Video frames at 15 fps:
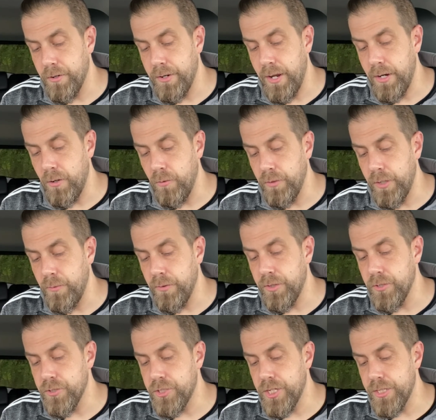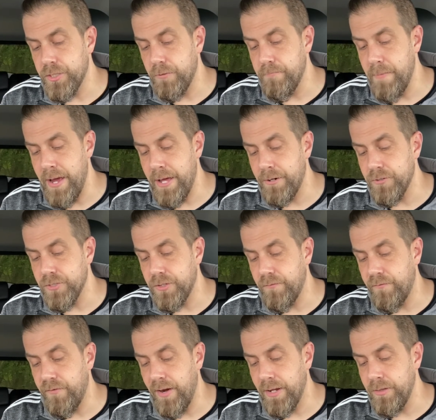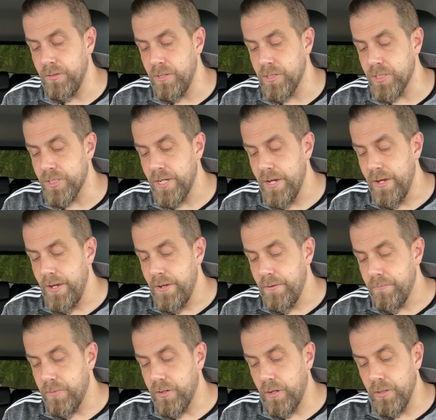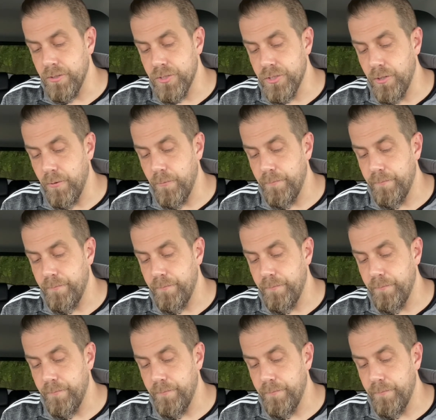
not only with your gentle manners and fine looks, but also